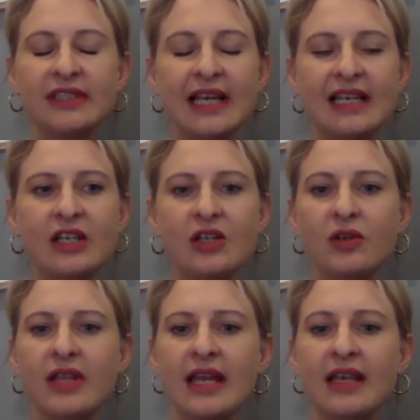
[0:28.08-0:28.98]
people
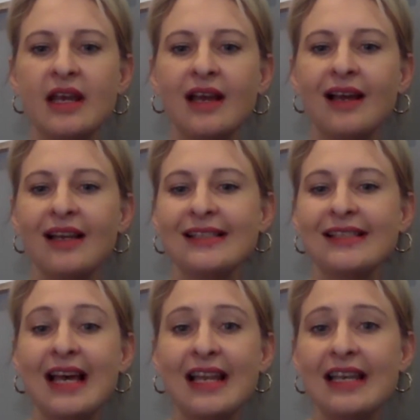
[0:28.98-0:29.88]
telling you that
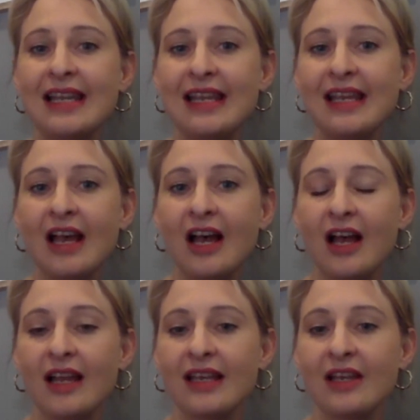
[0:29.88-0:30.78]

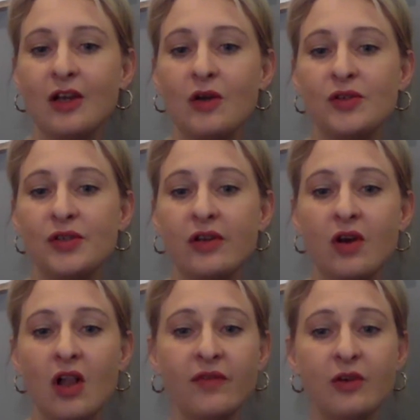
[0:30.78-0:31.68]
suddenly I can go
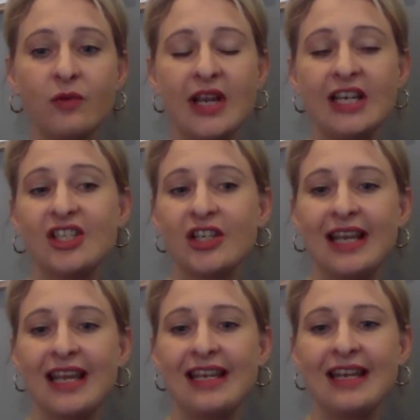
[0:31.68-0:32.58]
to the golfing
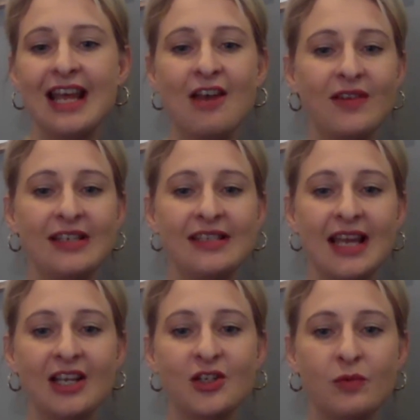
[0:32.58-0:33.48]
range again and
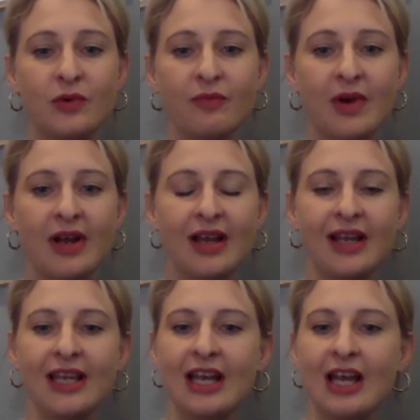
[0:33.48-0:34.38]
have interaction with
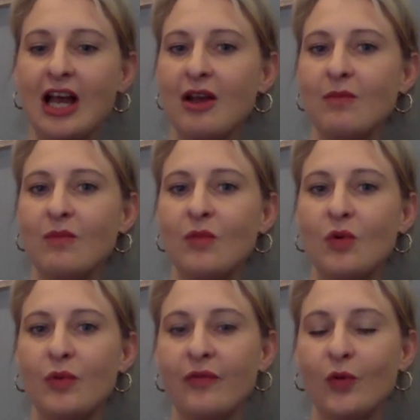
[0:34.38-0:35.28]
my
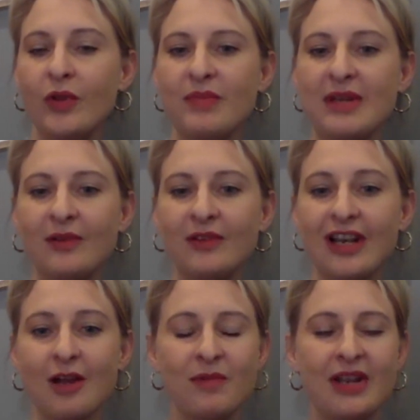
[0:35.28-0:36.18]
um, with all the
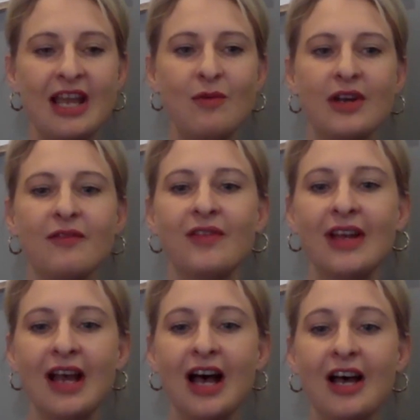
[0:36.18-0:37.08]
people that I play
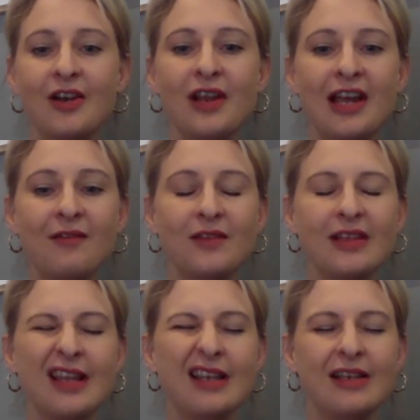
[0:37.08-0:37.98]
with. I
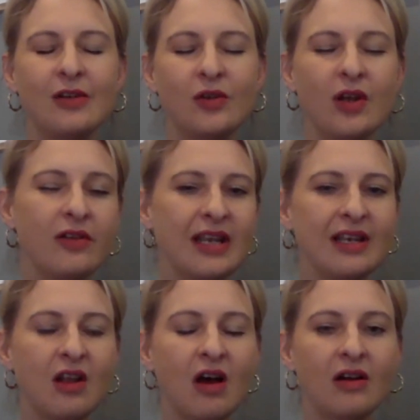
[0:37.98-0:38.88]
don't have that you
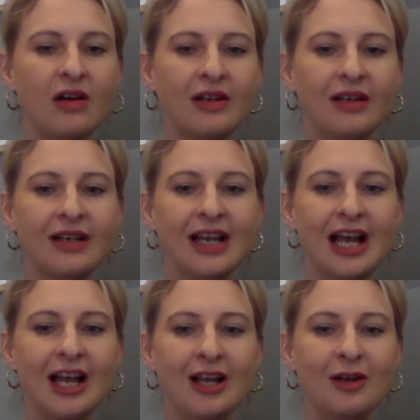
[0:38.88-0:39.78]
know that
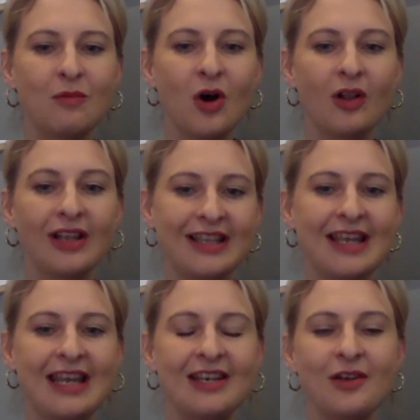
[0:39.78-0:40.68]
long um,
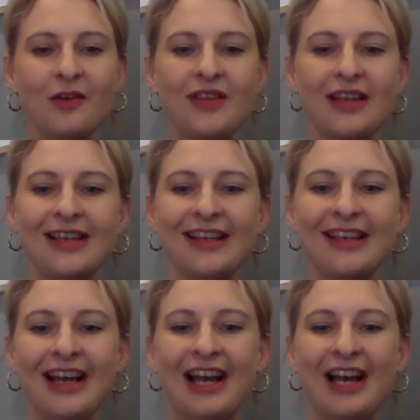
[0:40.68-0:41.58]
hole at the end of
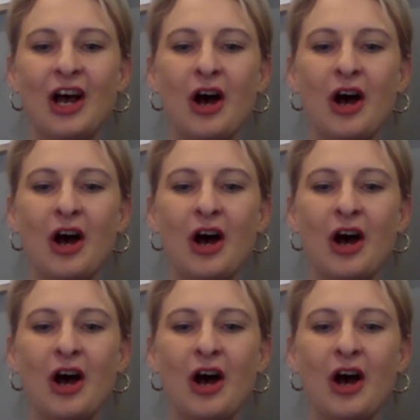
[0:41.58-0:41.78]
the